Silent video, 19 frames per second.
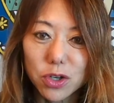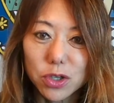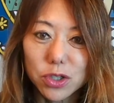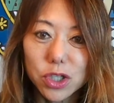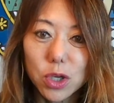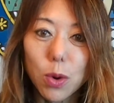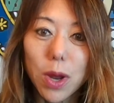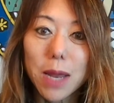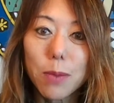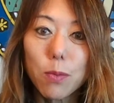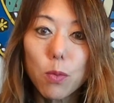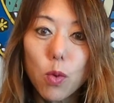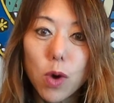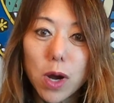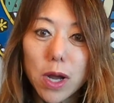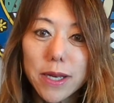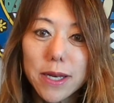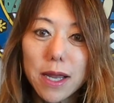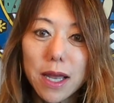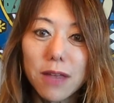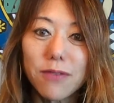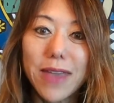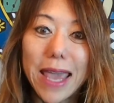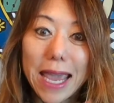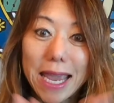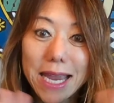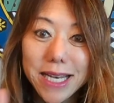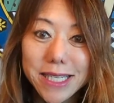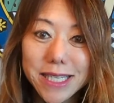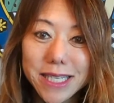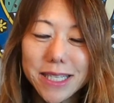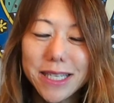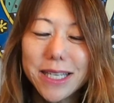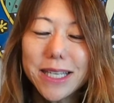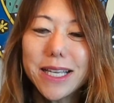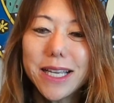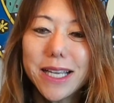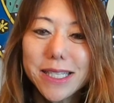So I'm one of 8
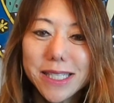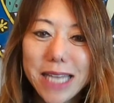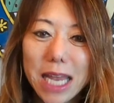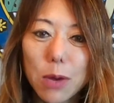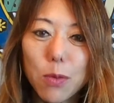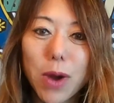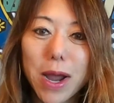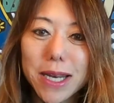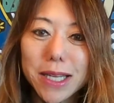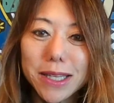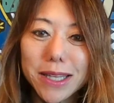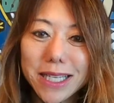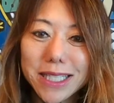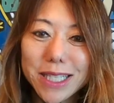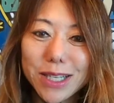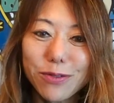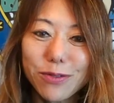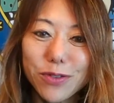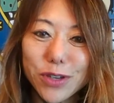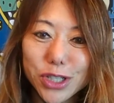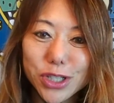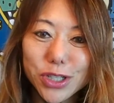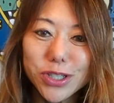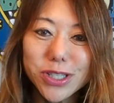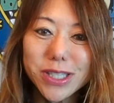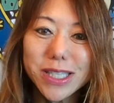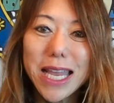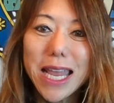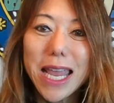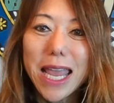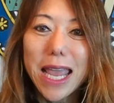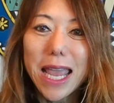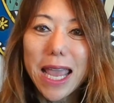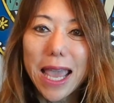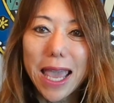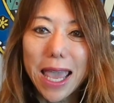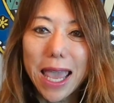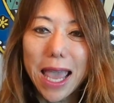statewide elected officials.
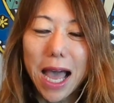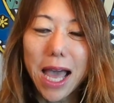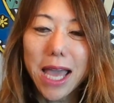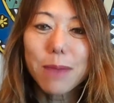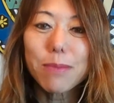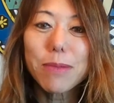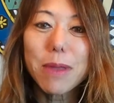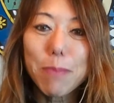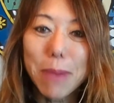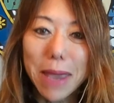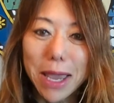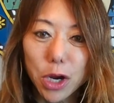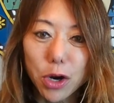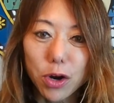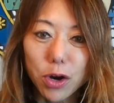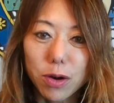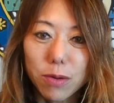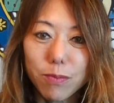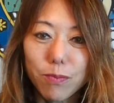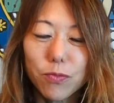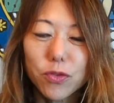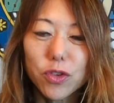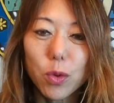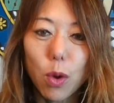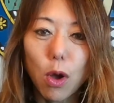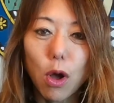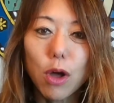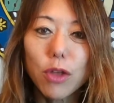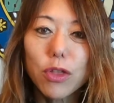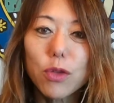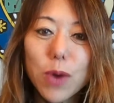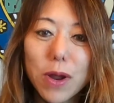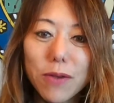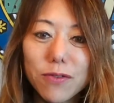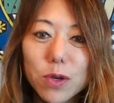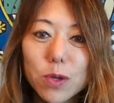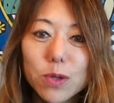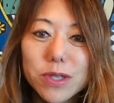I am the banker. So all the
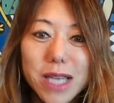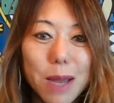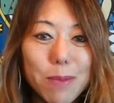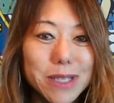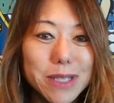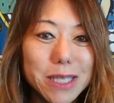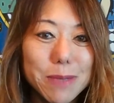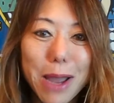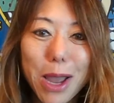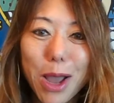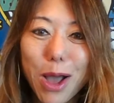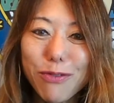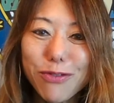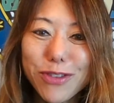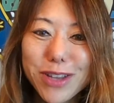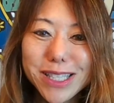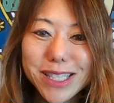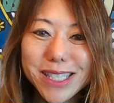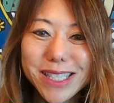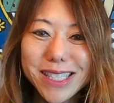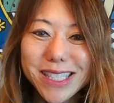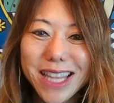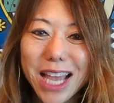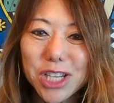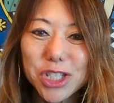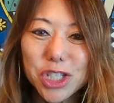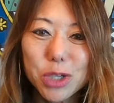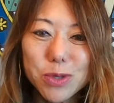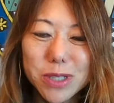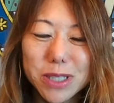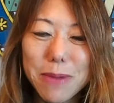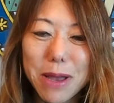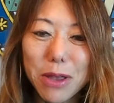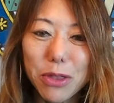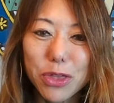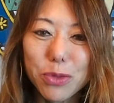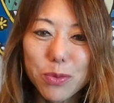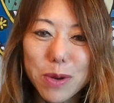revenues come into my office. Last year was
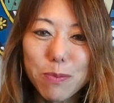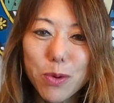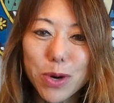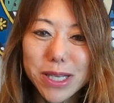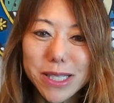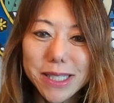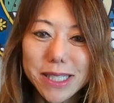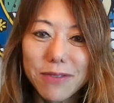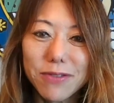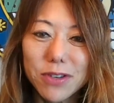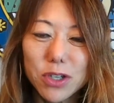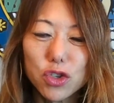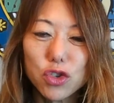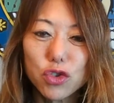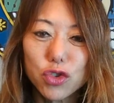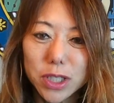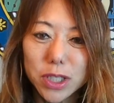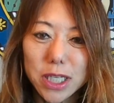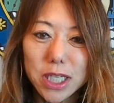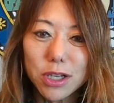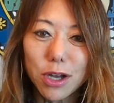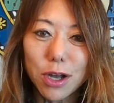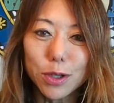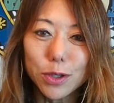about $3.7 trillion.